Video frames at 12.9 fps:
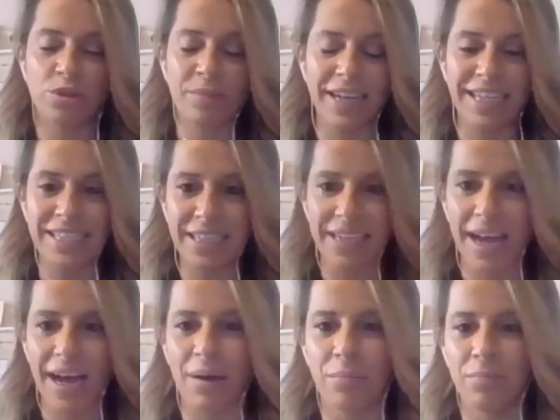I mean, he didn't
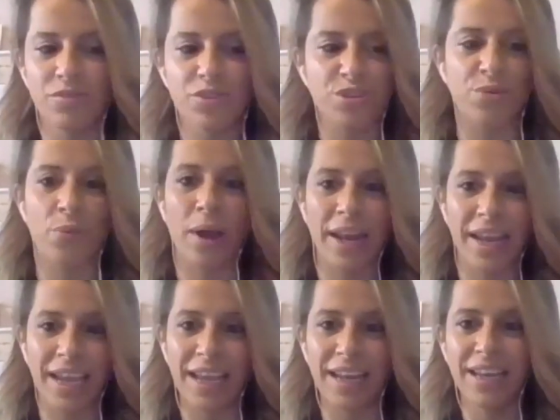come to the
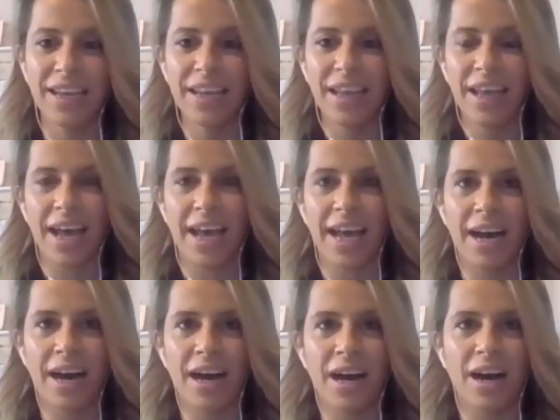wedding.
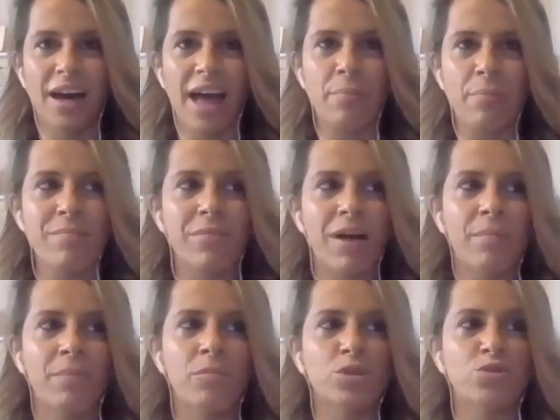And my
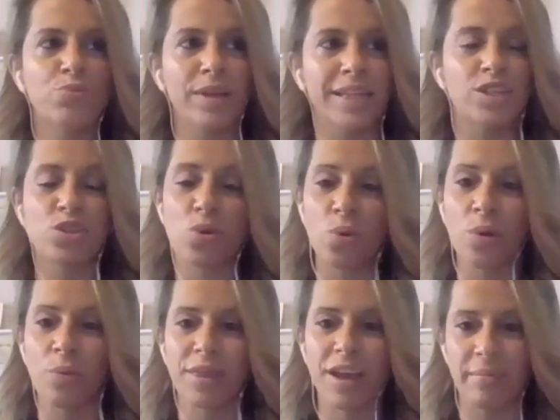mum was really torn
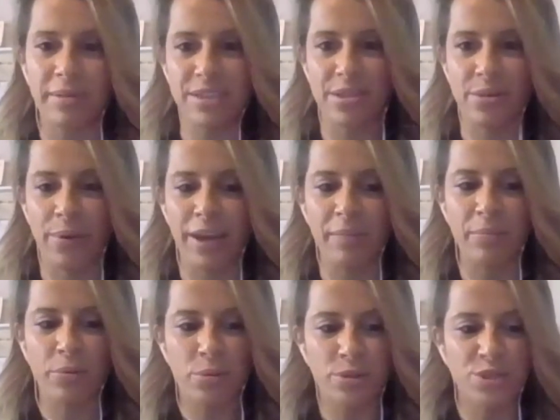with coming to the wedding
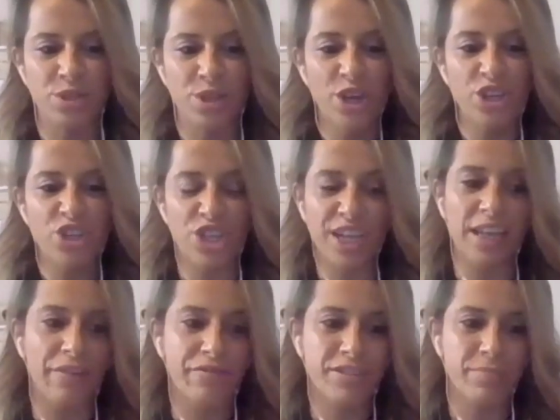because she
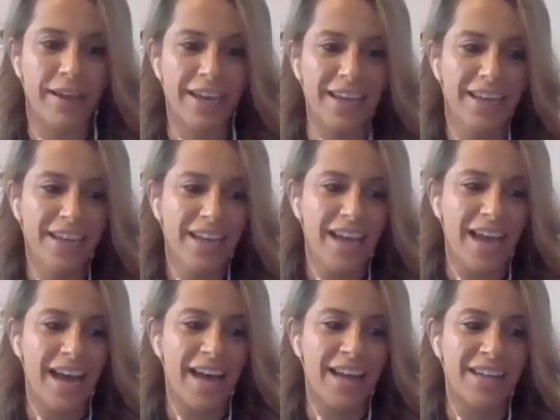loves me
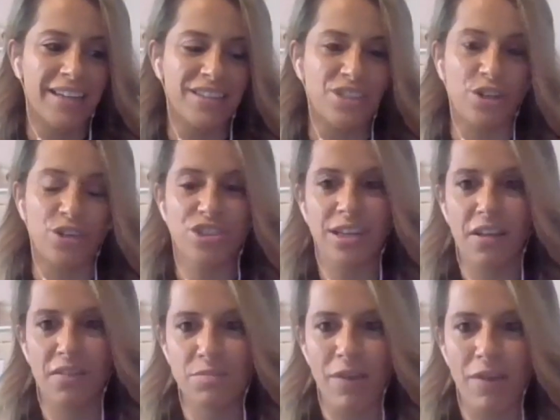and, you know, she
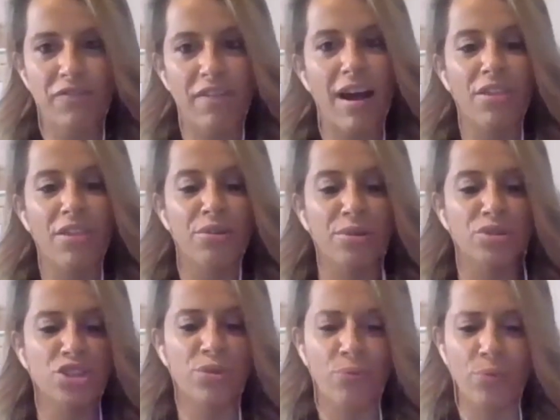loves my father, and
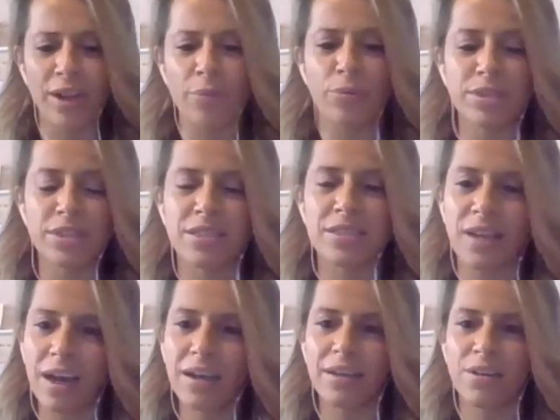she really was
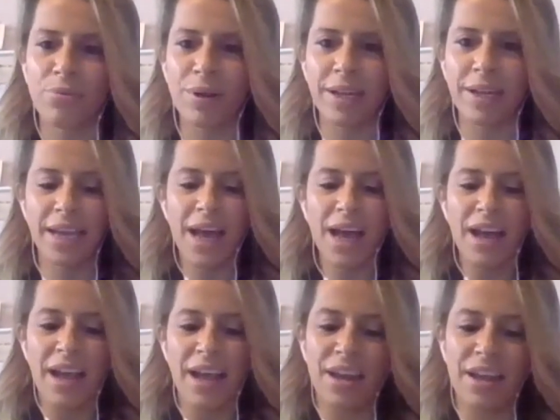stuck in
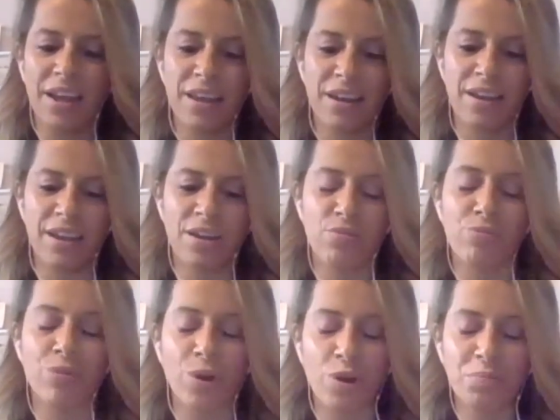a
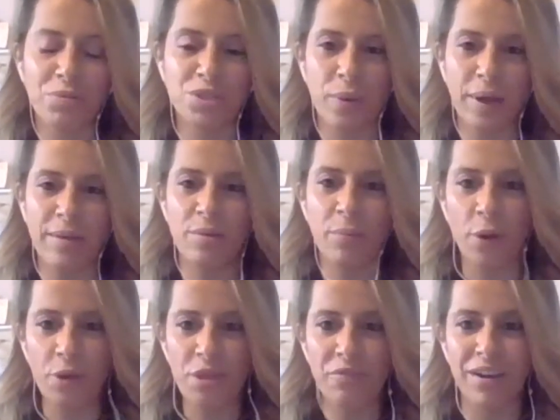rock between the
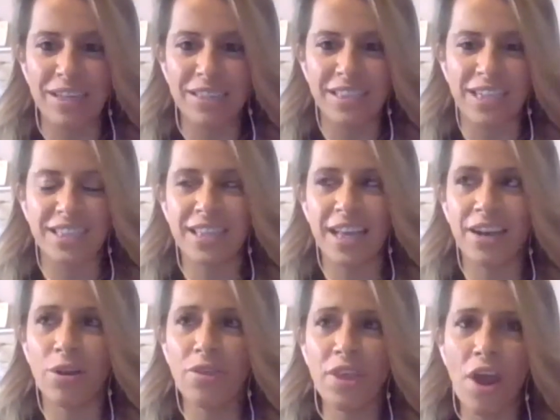both of us. And it's
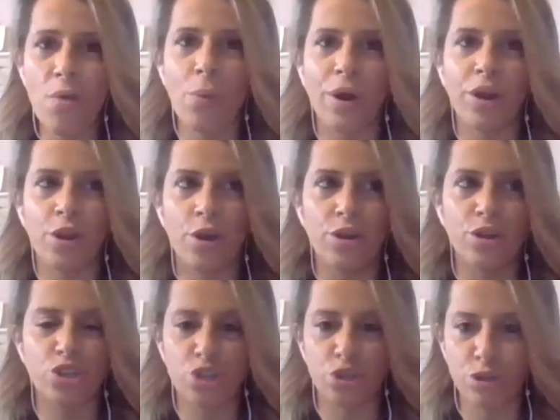not that I wanted her to
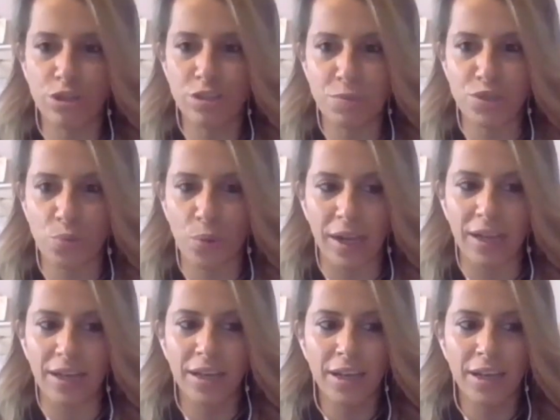choose between